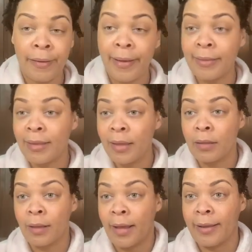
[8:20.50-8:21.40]
I think
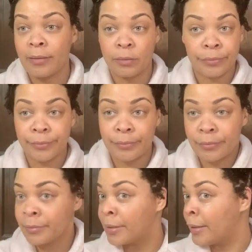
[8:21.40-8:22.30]
a lot,
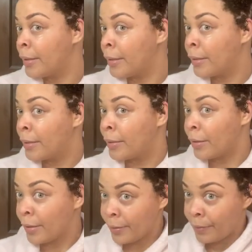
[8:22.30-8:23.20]

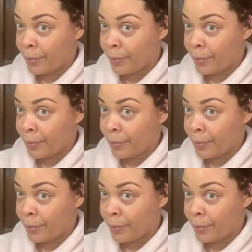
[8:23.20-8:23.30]
you know,